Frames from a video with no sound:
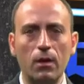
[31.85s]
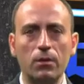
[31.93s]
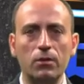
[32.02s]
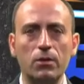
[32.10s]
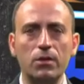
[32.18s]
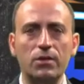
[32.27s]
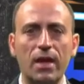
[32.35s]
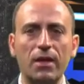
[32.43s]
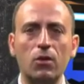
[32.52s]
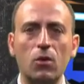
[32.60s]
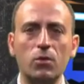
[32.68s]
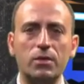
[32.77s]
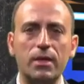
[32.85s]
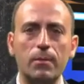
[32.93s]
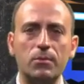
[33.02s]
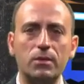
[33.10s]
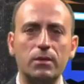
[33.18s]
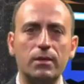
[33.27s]
The design
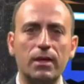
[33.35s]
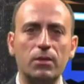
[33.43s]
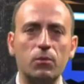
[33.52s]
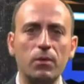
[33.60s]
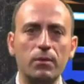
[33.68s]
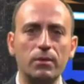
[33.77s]
concepts that we